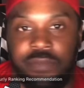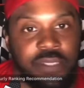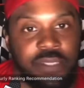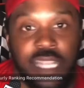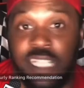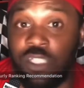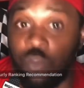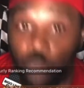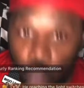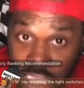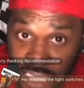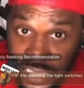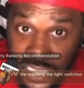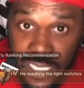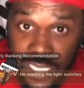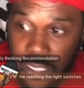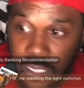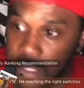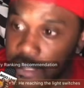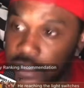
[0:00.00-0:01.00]
that's
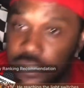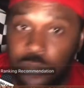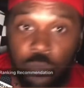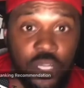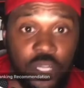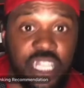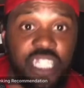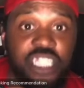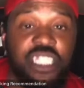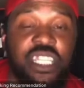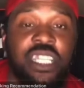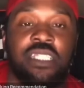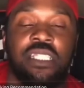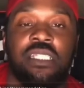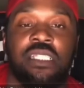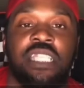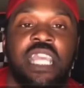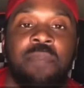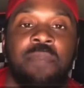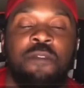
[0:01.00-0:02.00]
wicked. What did Jesus
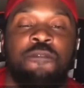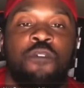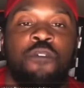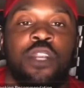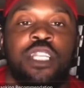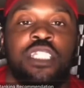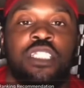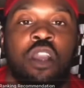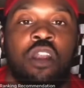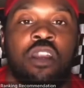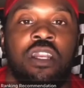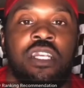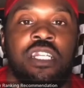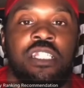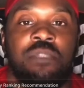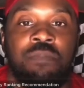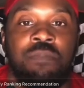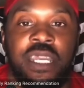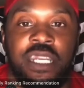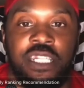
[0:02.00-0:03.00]
say before he started
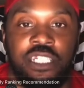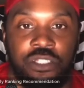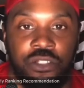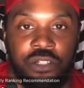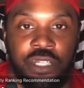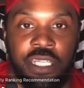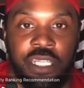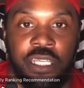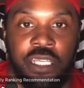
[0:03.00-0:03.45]
his ministry?